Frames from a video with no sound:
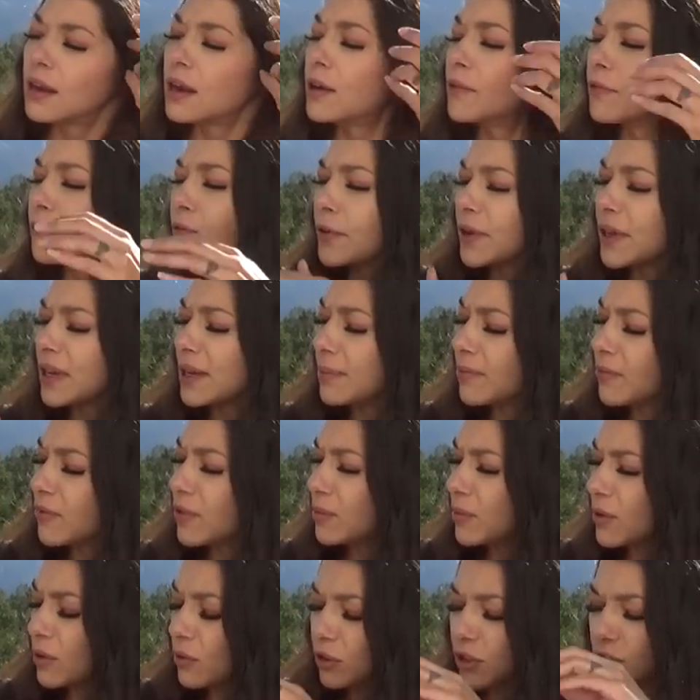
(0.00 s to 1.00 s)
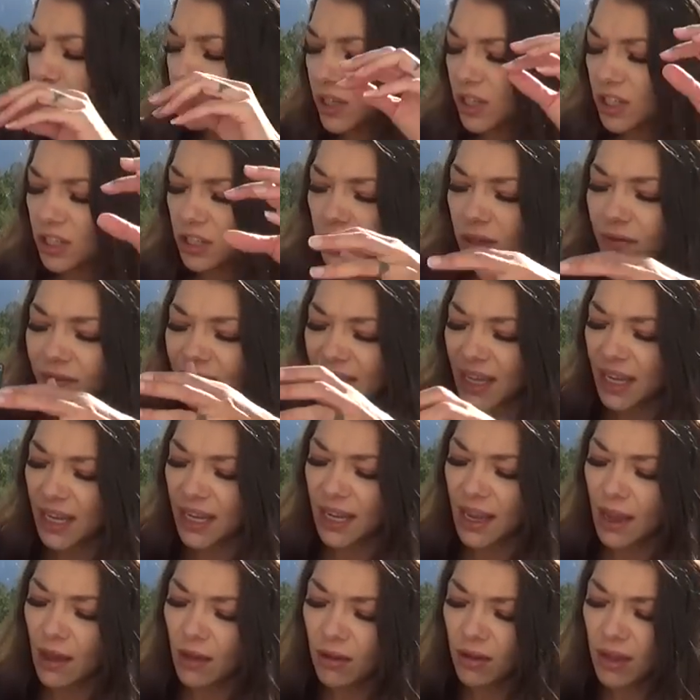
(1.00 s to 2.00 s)
A freedom from the restriction of
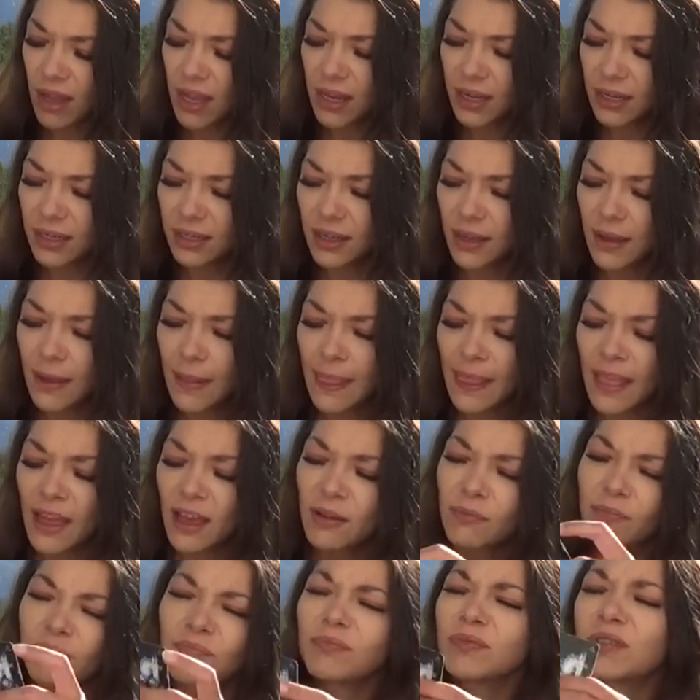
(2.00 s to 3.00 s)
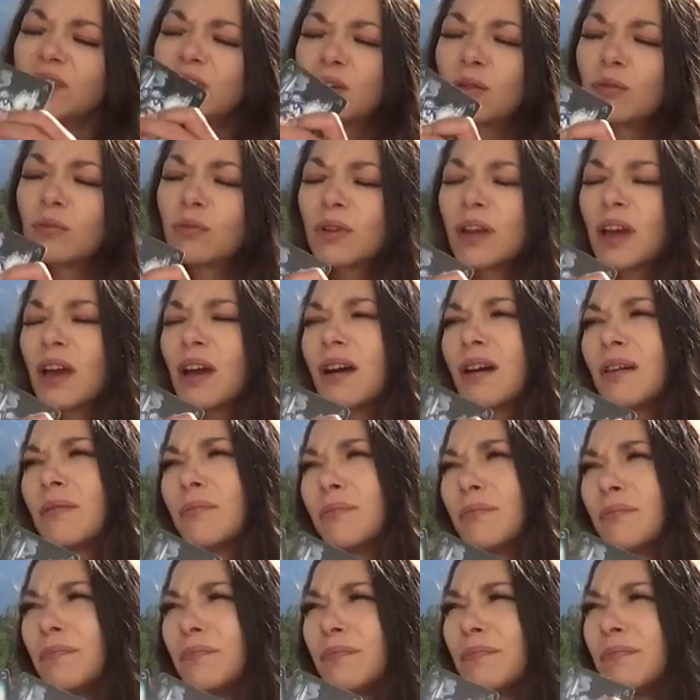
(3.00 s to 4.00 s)
getting out and, you know,
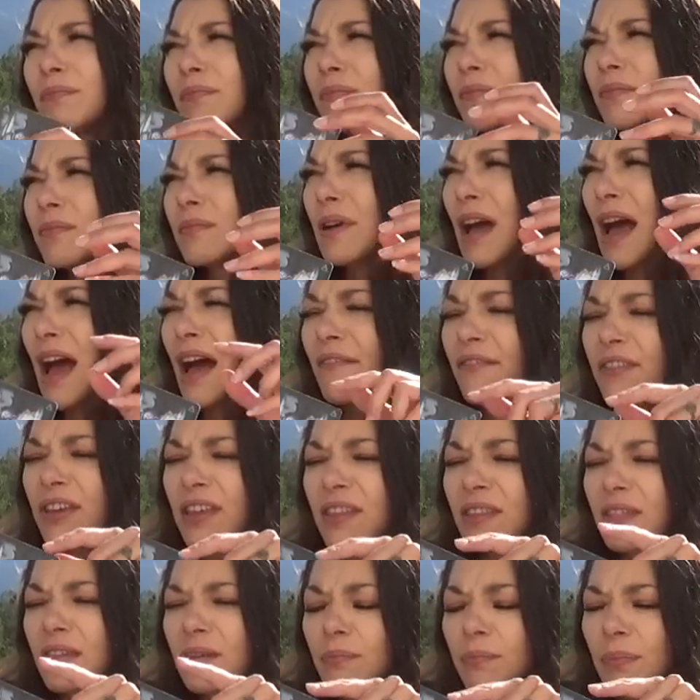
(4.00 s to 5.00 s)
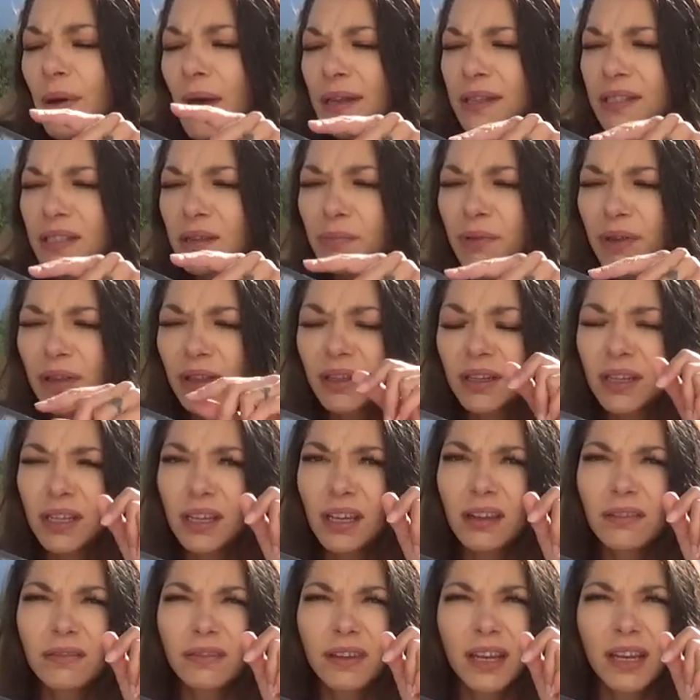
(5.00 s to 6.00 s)
having the possibility
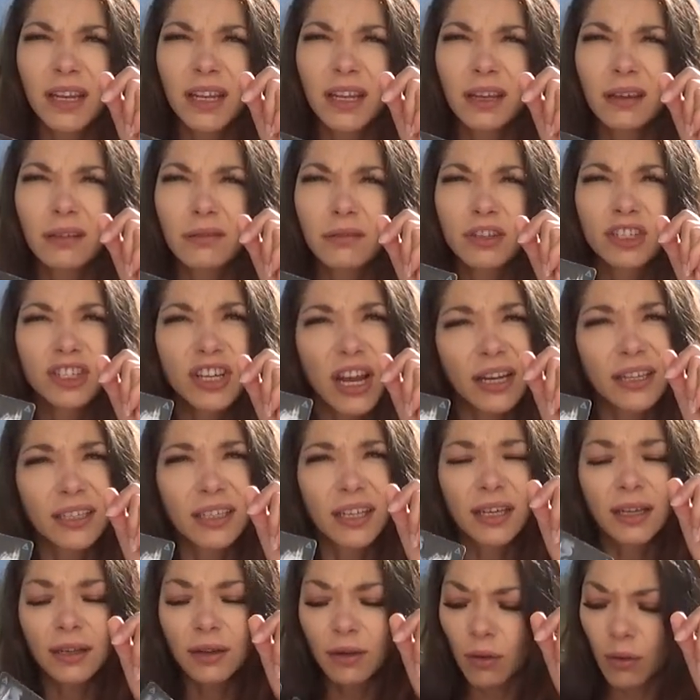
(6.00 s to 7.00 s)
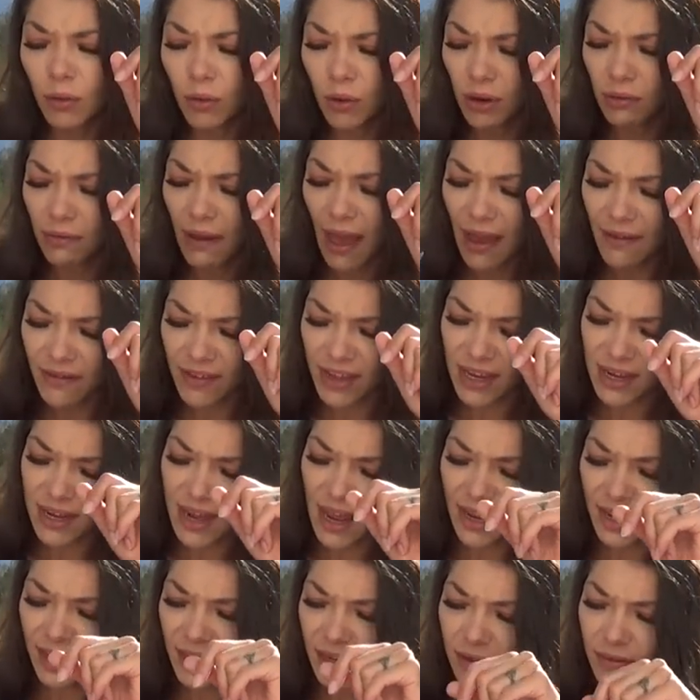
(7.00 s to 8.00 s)
of getting rejected or of having a
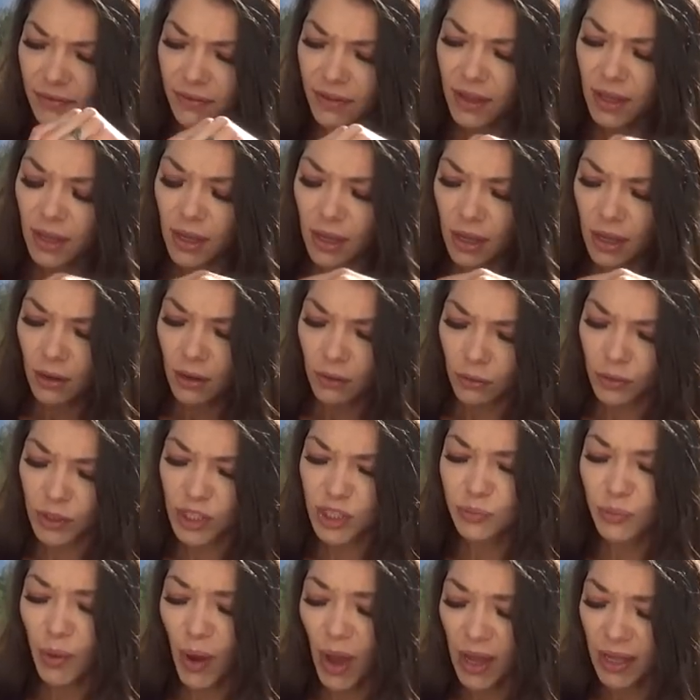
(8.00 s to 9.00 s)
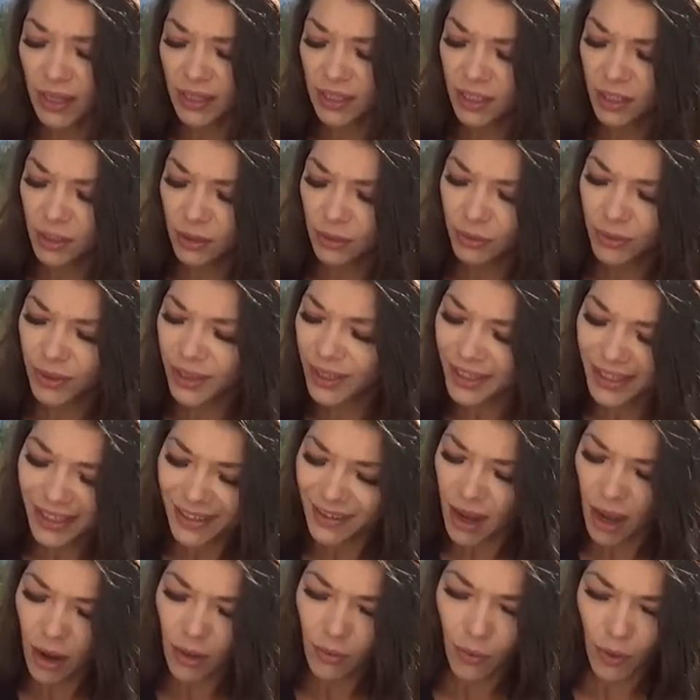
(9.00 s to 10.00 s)
negative response. You're really
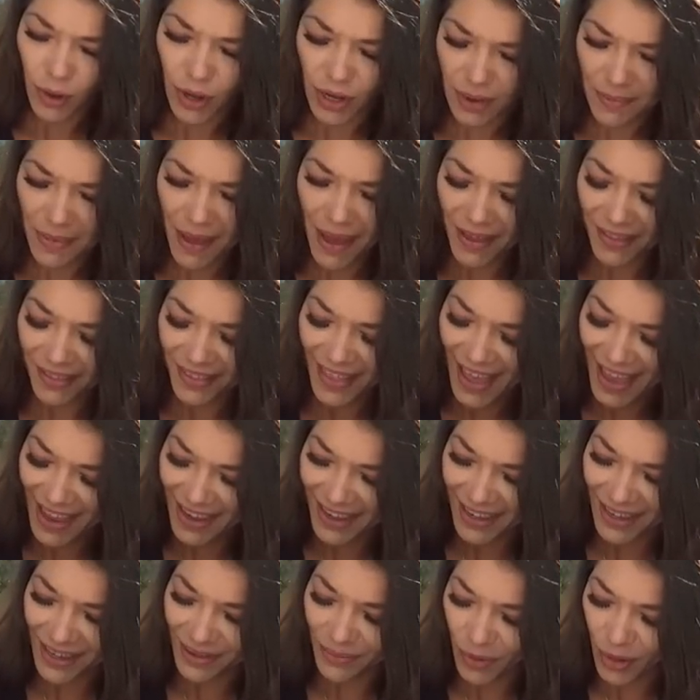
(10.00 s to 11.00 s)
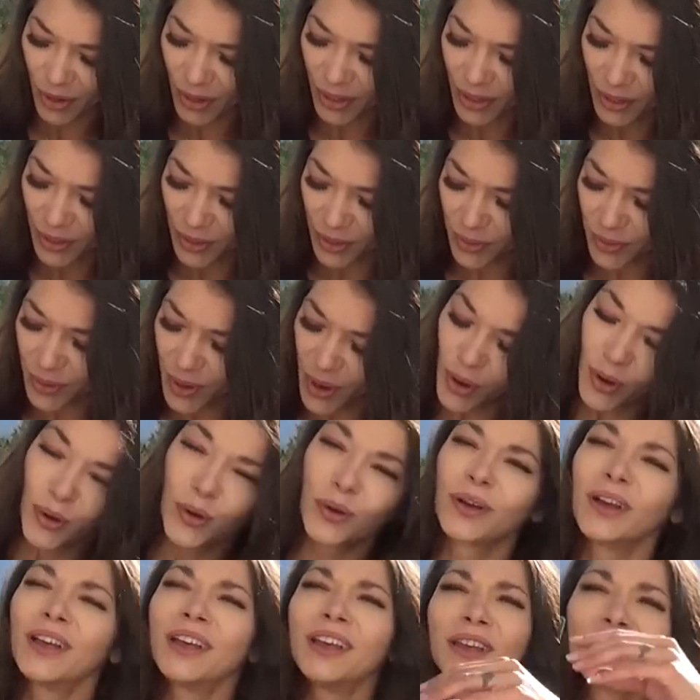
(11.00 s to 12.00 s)
not worried about that anymore. You
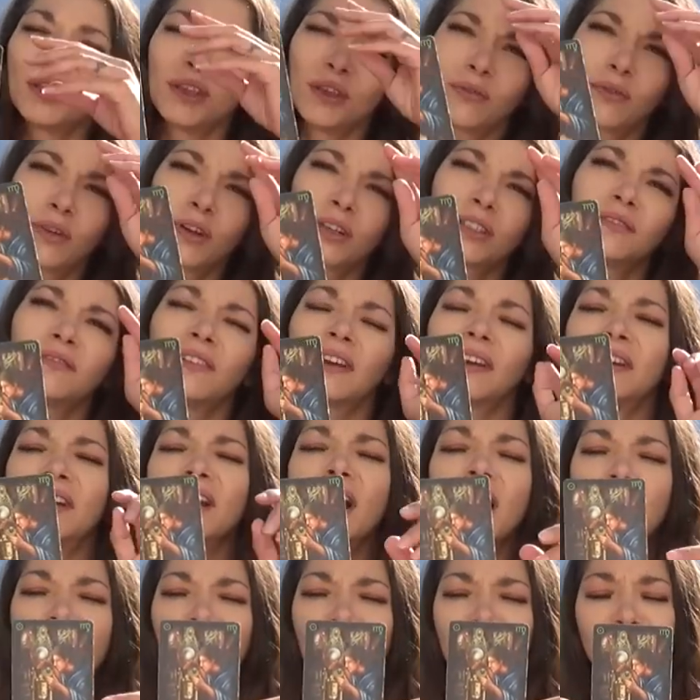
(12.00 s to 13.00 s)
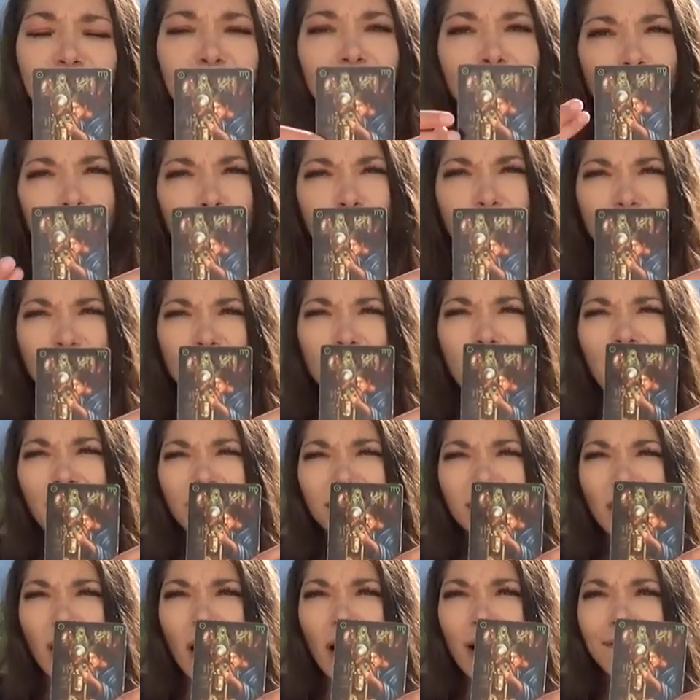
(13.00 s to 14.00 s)
know you've worked very hard. You know what you
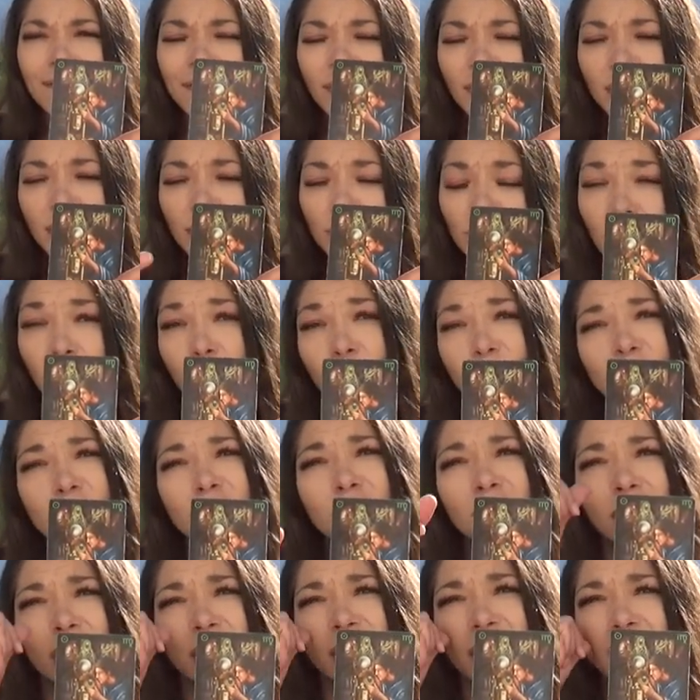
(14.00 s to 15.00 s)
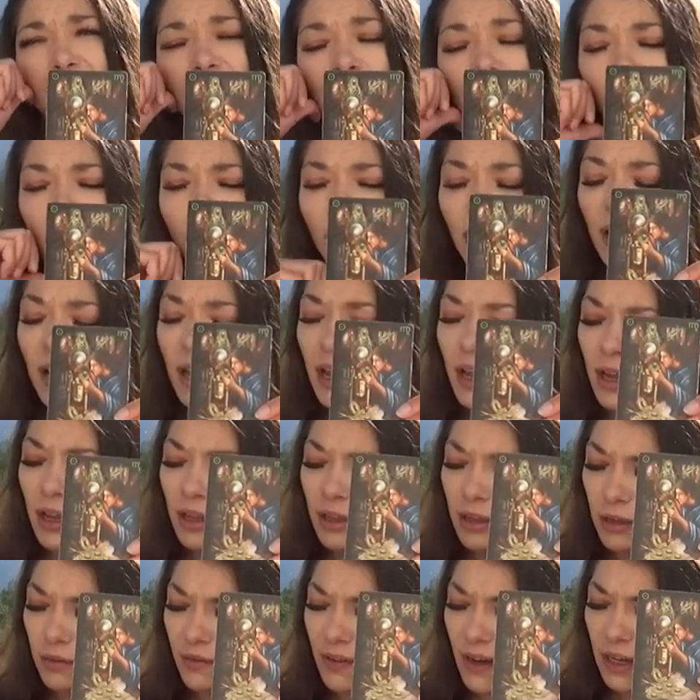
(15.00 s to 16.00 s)
have to offer. You know what you're looking for.
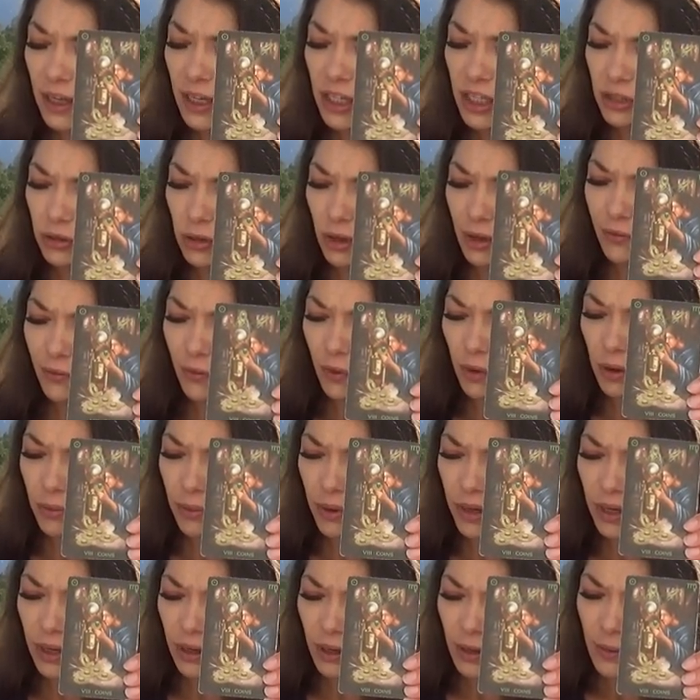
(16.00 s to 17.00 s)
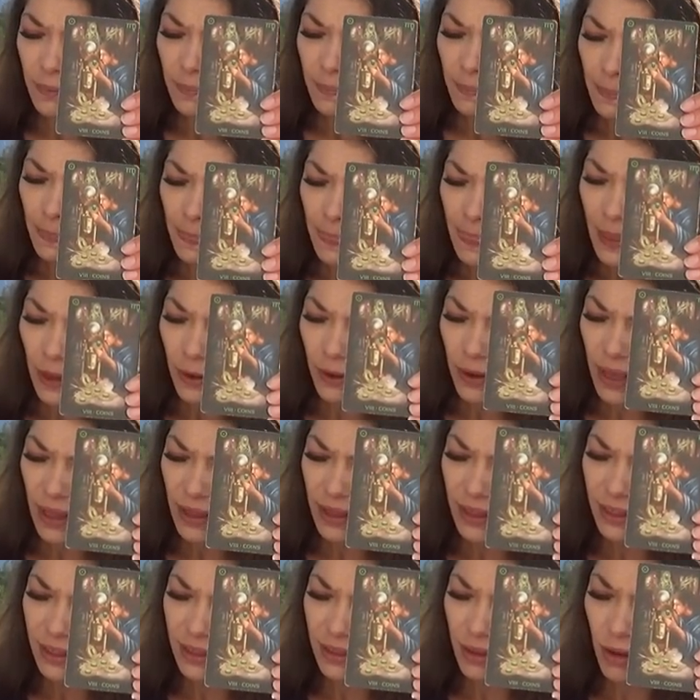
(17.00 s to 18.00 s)
You're very straightforward. Okay,
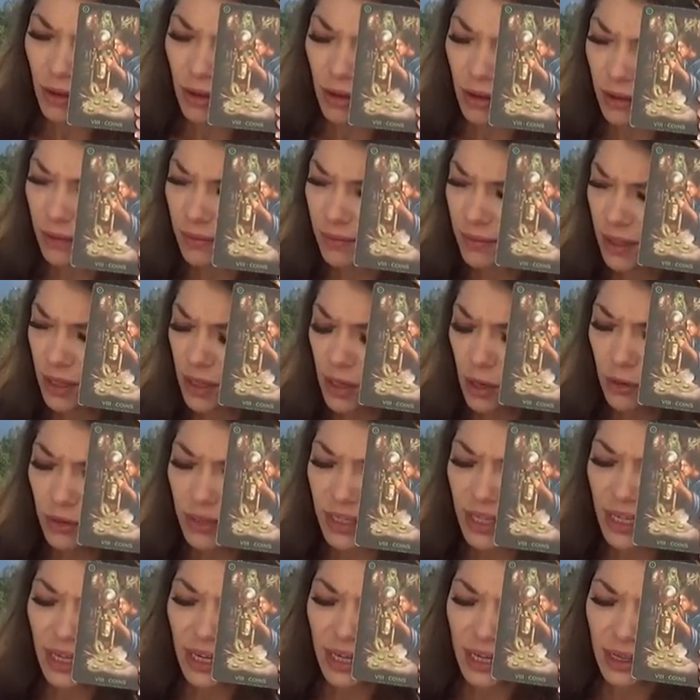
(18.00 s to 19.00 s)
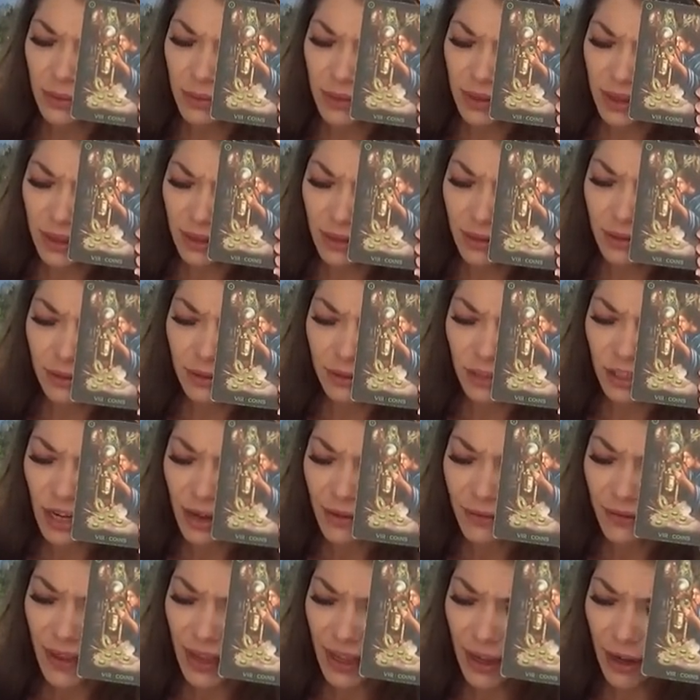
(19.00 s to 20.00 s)
the song, The No Diggity with
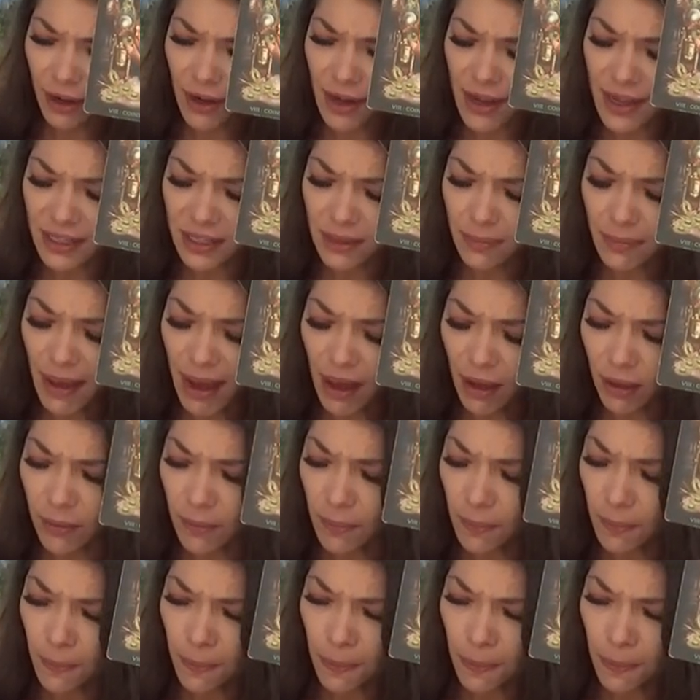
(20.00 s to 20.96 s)
Chet Faker, is about